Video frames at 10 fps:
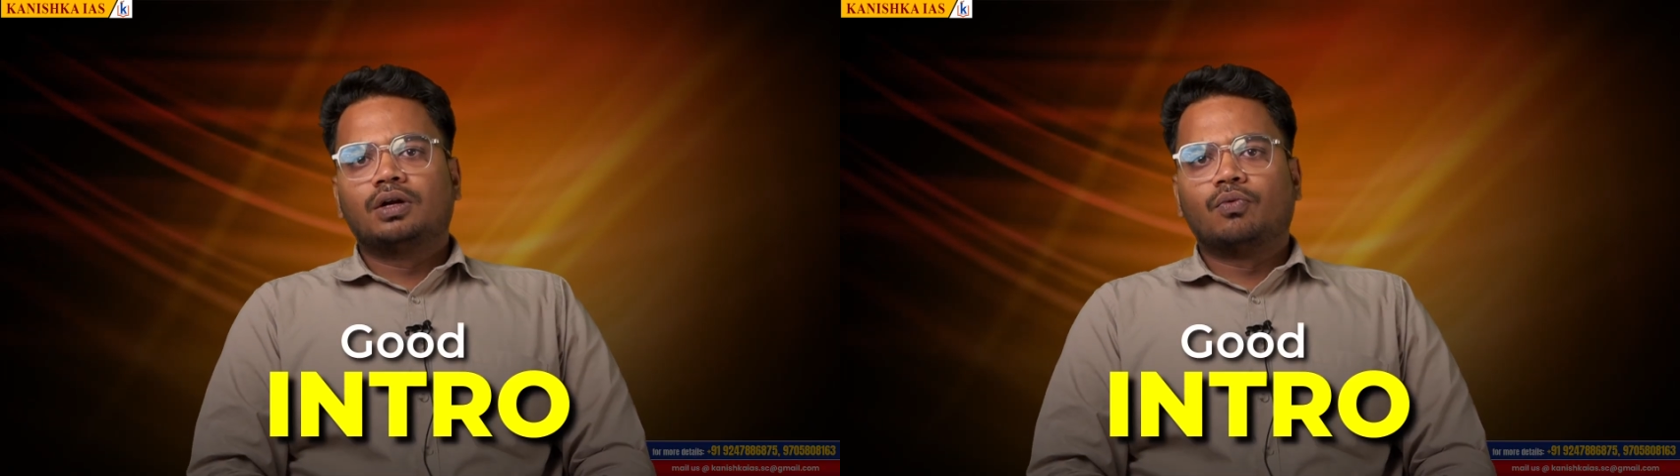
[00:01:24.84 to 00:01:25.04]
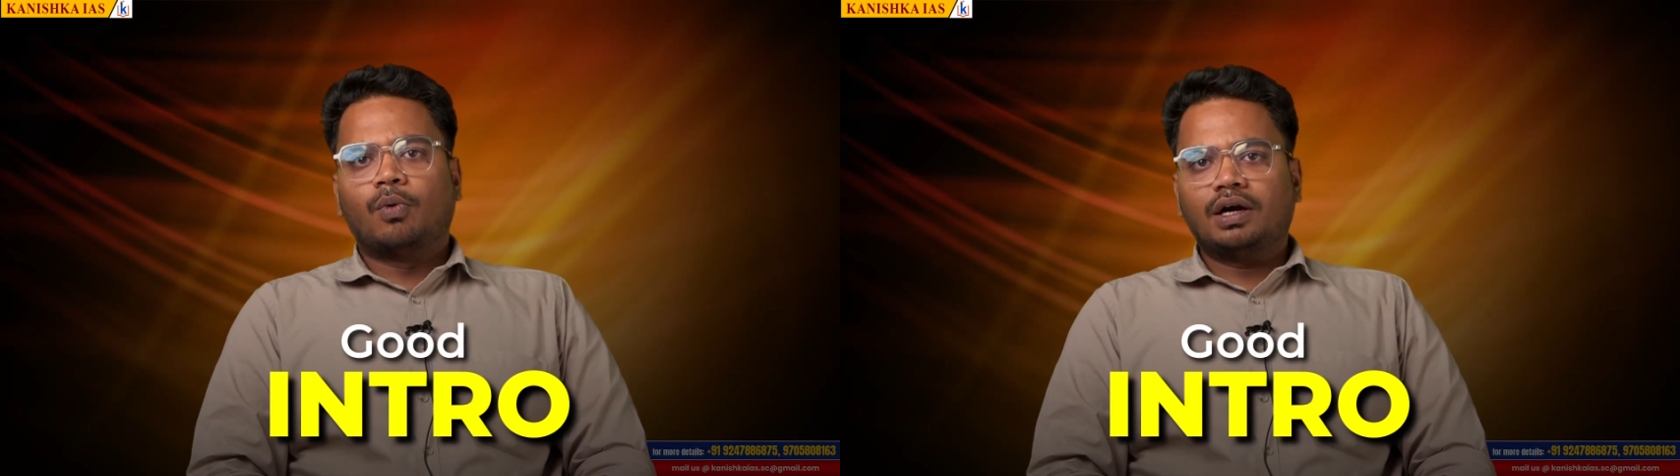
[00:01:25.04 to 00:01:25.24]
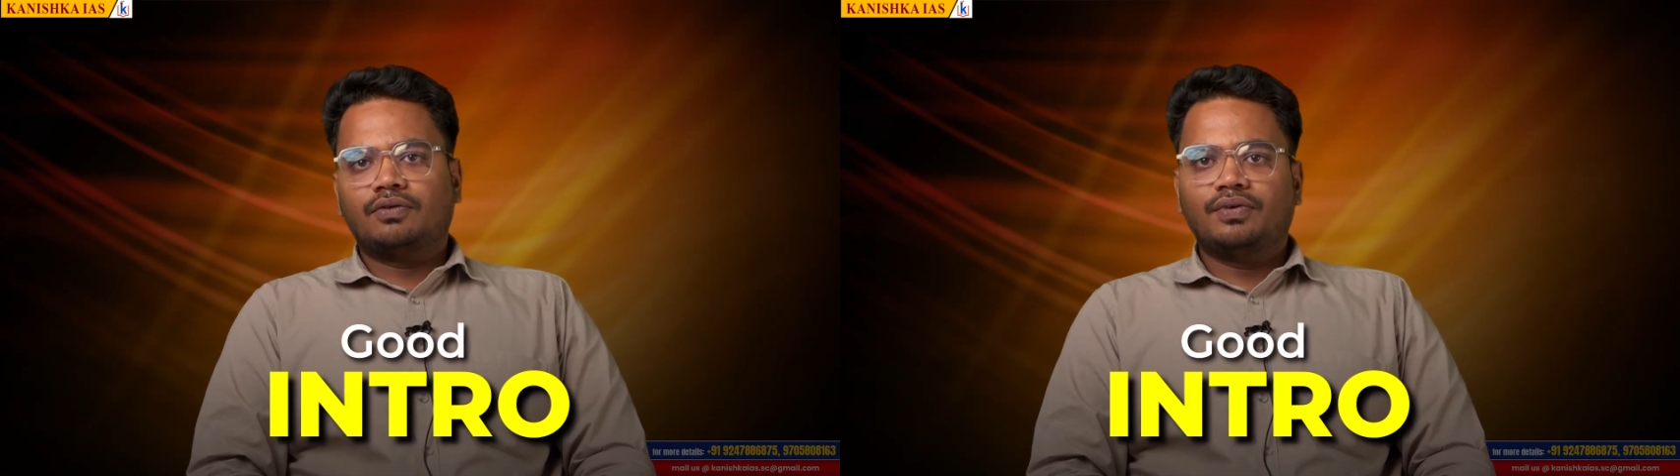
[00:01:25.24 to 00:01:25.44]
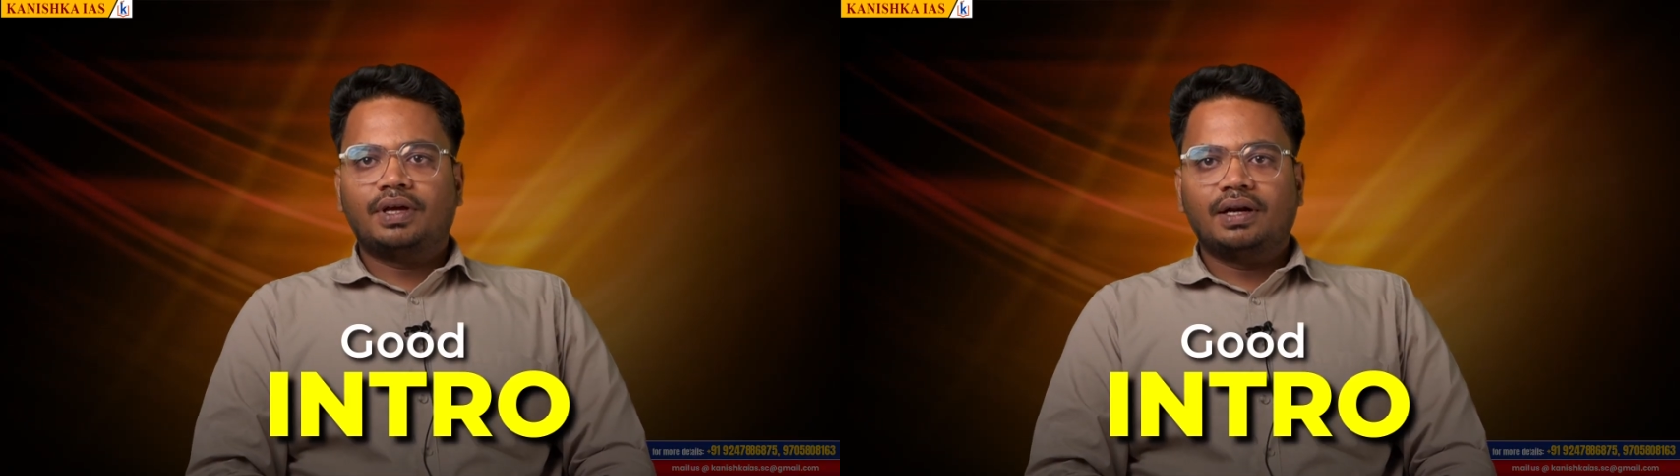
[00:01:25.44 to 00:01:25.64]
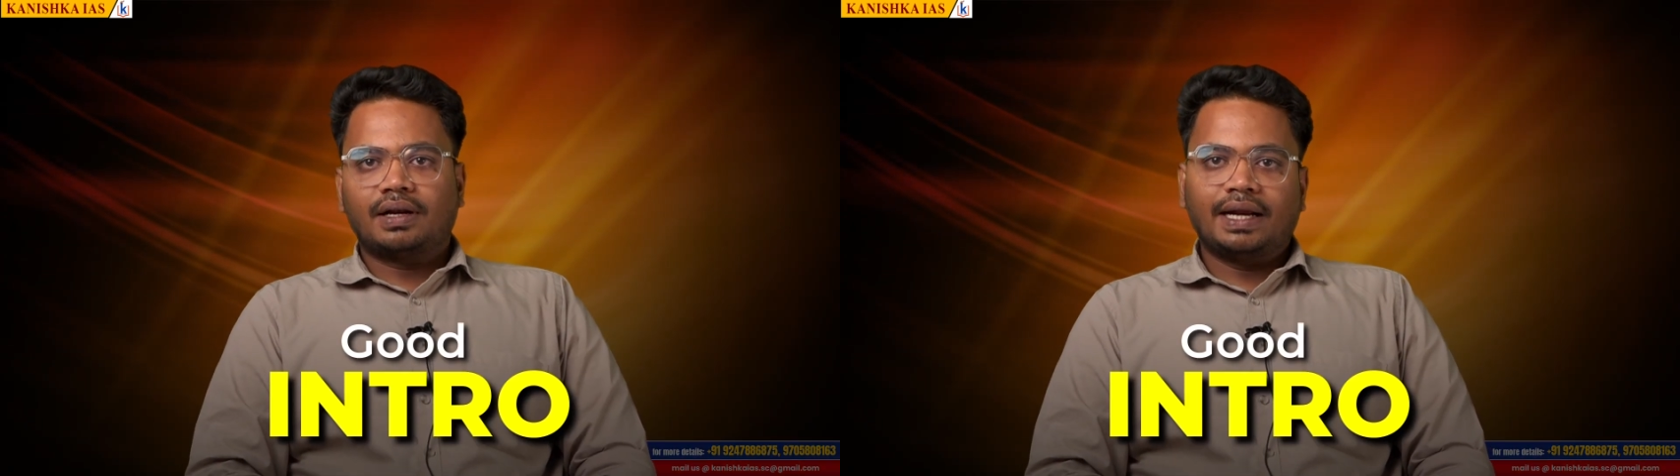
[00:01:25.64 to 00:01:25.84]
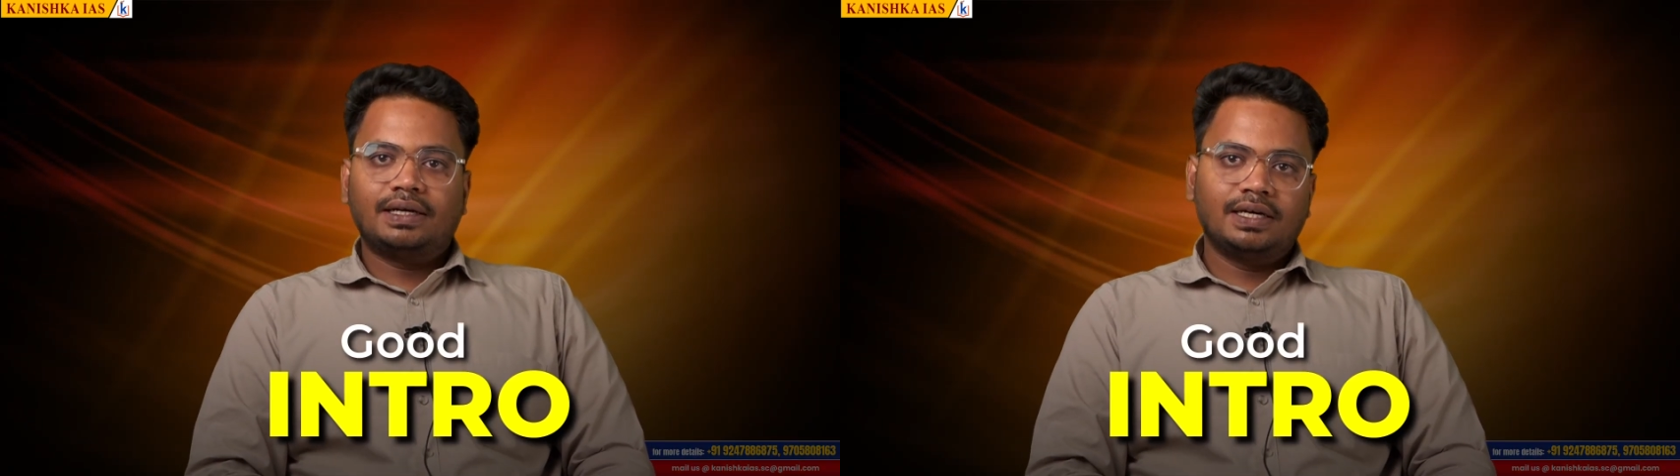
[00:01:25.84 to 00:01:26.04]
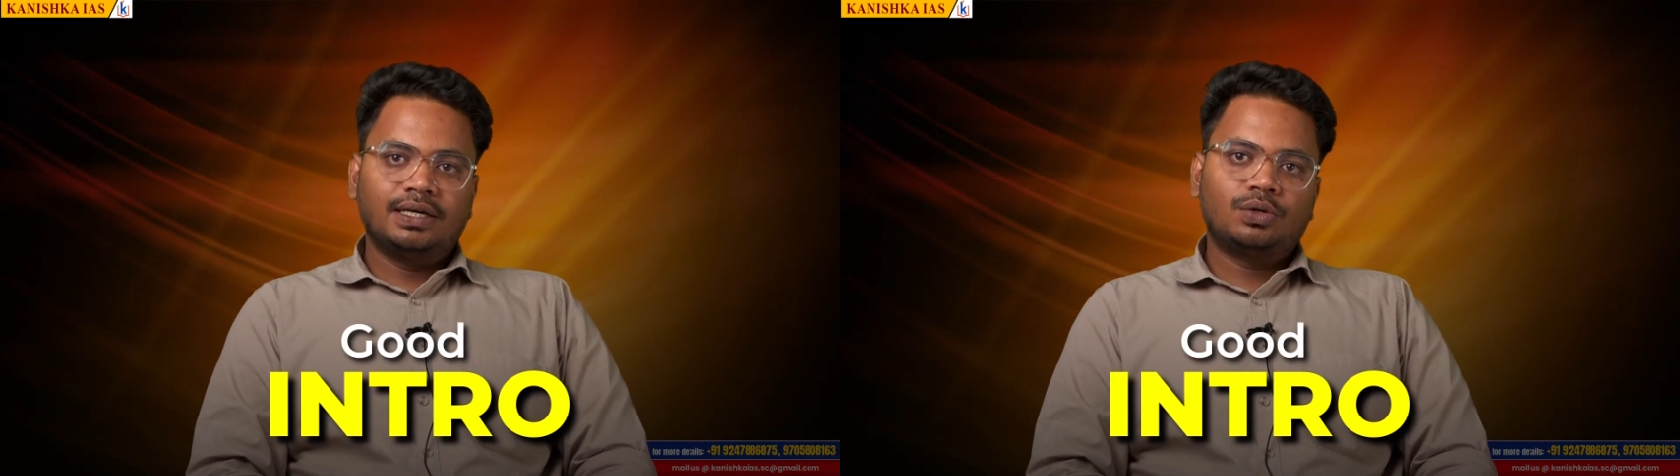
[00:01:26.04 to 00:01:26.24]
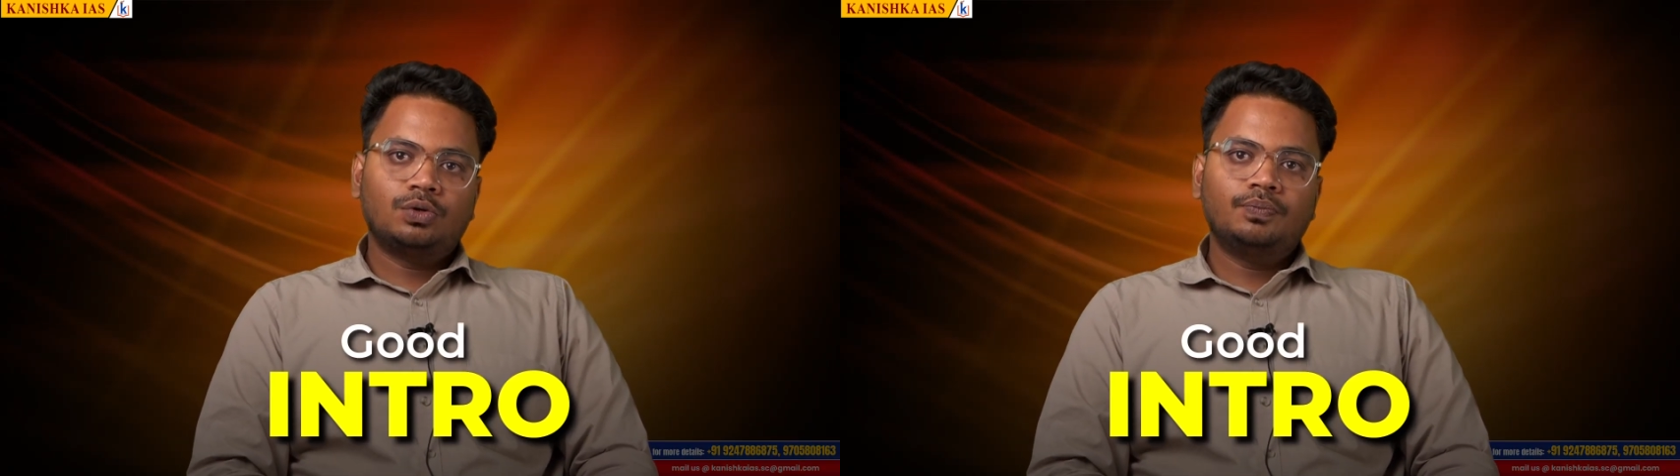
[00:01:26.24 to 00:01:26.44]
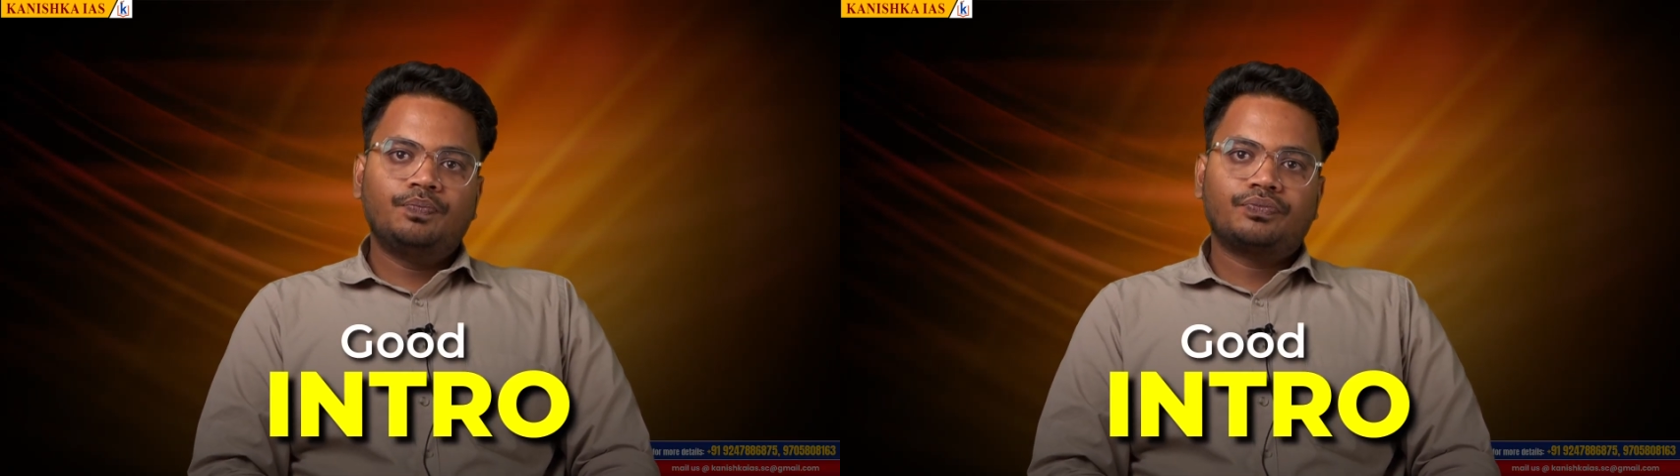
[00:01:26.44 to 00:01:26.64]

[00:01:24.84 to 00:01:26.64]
Now, what we can write in intro?